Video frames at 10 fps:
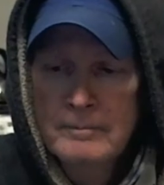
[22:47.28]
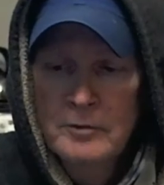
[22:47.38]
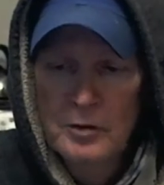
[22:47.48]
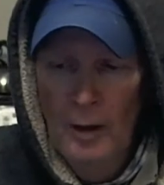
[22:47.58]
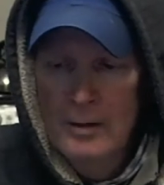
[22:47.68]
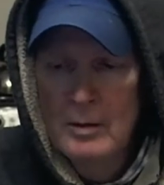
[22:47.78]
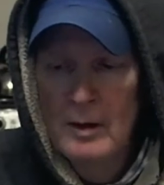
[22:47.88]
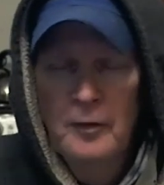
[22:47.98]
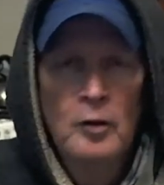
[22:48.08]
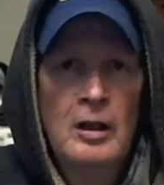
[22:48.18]
So I don't know
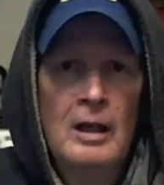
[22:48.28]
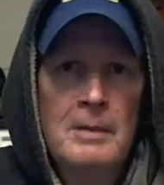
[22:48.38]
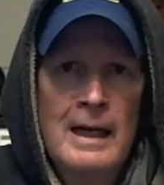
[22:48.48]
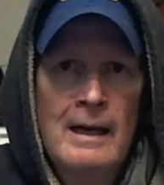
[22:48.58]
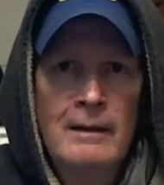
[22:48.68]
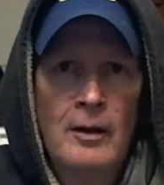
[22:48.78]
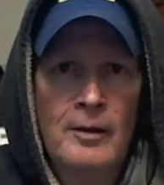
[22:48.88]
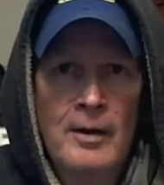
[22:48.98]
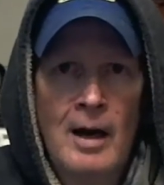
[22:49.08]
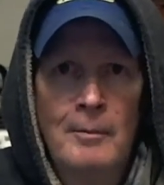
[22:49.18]
if he'll get me out there
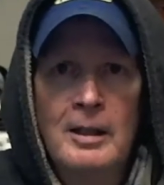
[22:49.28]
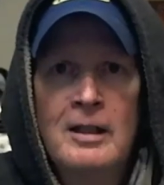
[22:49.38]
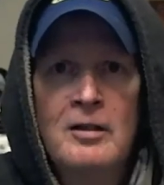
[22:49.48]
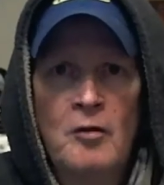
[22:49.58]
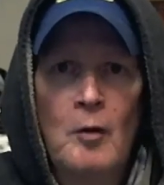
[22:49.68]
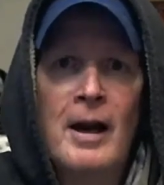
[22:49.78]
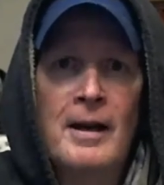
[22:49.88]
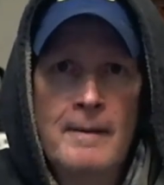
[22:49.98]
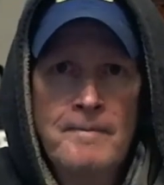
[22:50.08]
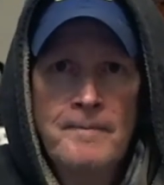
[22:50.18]
or not, but he's
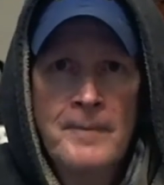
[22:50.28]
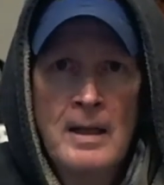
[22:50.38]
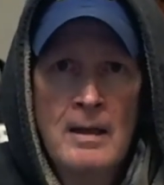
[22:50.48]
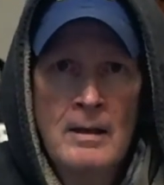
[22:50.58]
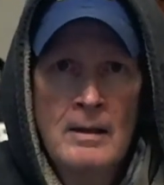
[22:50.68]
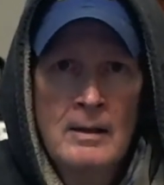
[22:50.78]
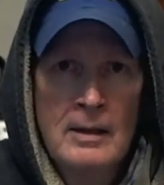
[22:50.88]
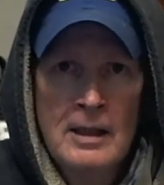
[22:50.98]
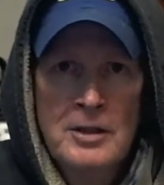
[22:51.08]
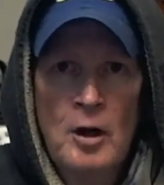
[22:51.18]
threatening.
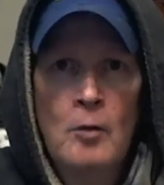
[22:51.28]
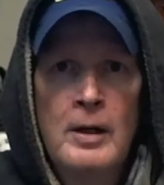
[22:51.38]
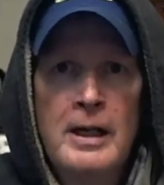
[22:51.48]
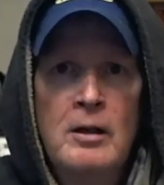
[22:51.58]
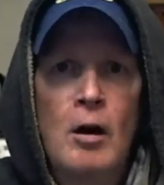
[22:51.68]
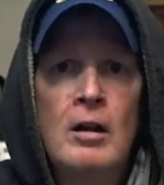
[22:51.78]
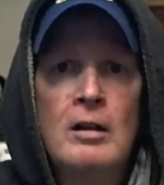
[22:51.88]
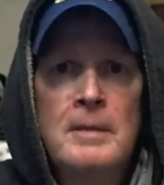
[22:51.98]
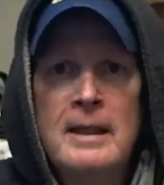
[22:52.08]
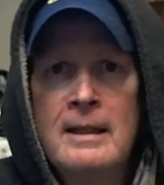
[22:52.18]
He's already
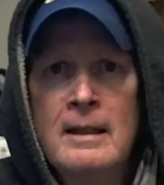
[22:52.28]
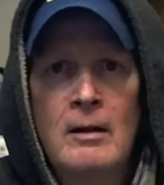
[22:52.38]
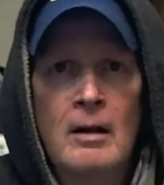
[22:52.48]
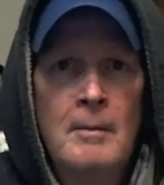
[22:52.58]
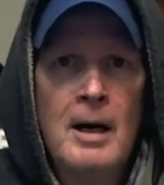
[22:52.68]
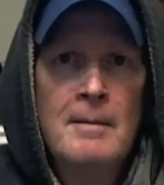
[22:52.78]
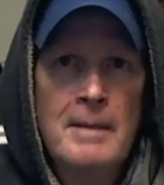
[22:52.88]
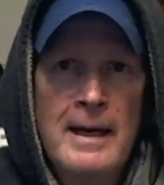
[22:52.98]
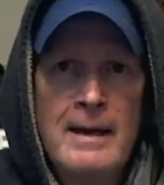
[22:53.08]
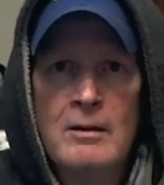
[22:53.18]
calling me, am I a
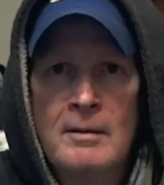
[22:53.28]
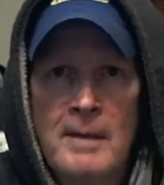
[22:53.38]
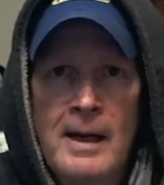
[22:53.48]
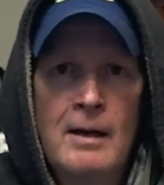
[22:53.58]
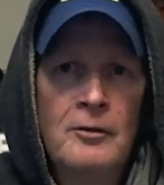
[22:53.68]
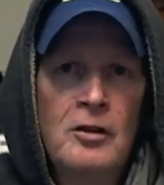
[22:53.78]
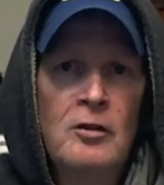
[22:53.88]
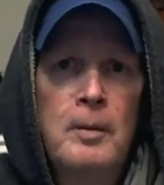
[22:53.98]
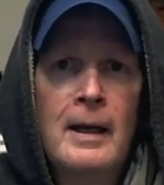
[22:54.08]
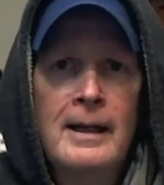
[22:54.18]
man or a mouse?
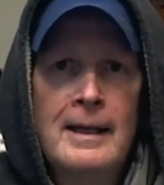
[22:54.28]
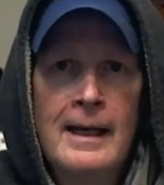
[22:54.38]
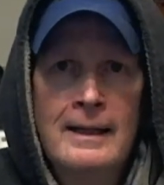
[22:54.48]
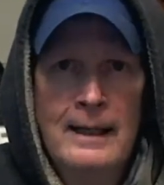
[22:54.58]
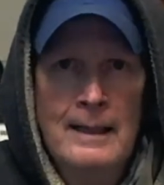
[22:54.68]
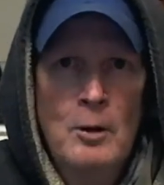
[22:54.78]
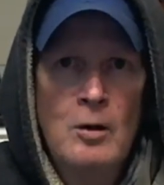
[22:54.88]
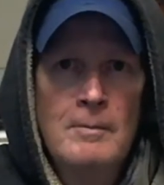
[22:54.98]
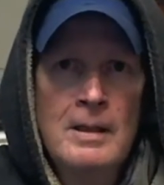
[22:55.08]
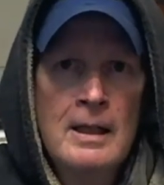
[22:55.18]
He's playing that game
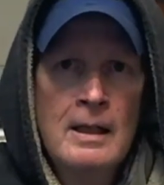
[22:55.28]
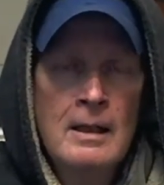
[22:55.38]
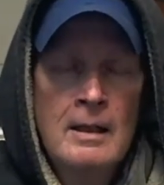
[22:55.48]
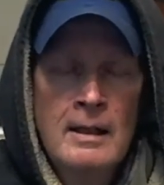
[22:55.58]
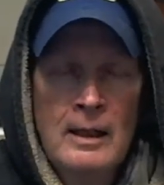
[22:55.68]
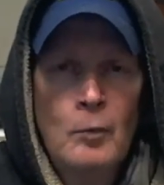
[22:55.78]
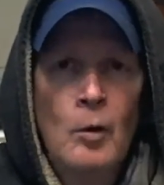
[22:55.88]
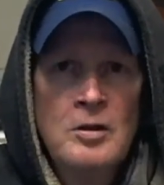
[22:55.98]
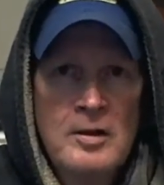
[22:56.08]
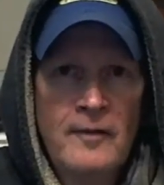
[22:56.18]
on me. He
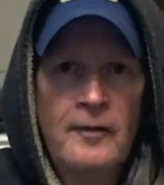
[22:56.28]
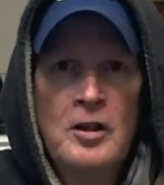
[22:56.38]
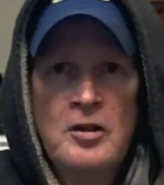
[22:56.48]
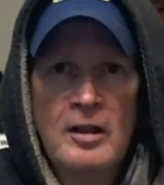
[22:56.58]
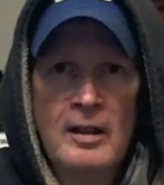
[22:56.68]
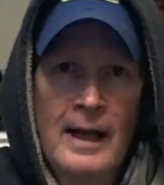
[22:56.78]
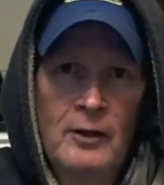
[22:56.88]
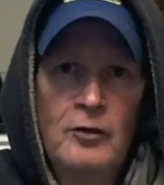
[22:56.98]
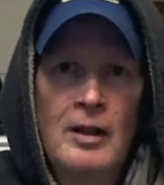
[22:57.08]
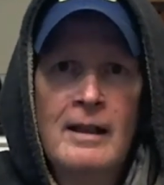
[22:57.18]
wants to fish the
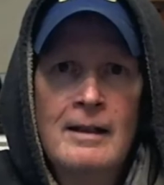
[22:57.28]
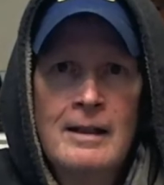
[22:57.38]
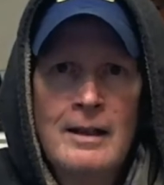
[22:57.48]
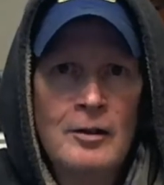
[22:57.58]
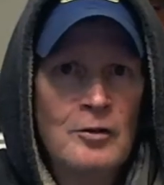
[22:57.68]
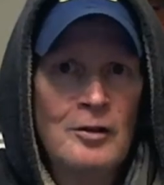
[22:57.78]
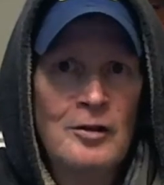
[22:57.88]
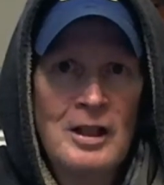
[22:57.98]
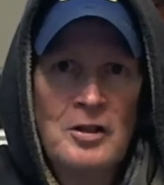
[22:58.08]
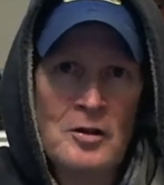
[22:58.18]
last day of the year
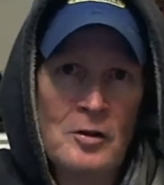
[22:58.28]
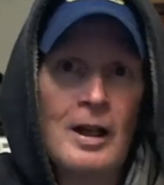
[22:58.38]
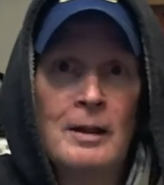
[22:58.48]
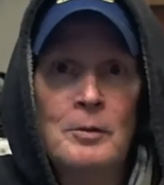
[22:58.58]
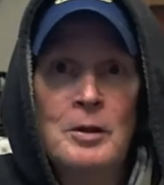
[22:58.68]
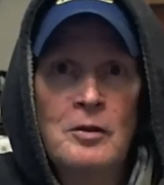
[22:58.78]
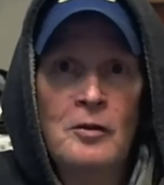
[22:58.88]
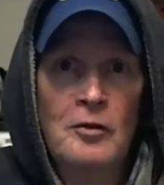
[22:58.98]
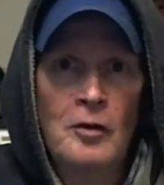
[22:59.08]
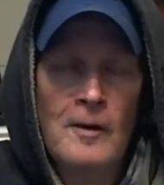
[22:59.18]
traditional like we
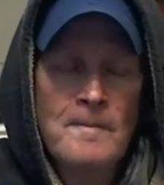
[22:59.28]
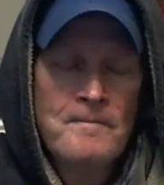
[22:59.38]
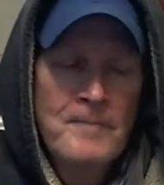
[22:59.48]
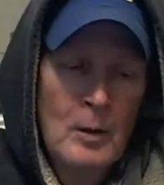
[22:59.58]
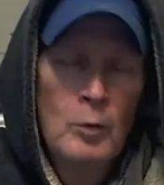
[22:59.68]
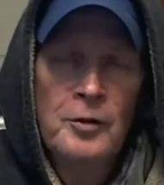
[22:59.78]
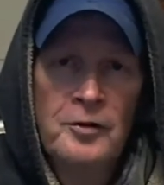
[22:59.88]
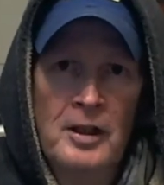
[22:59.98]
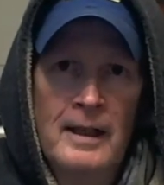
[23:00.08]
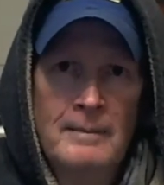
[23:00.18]
used to. We'll
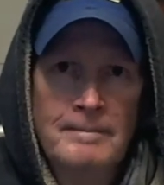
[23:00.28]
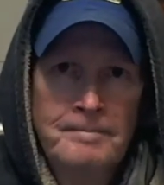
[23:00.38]
see.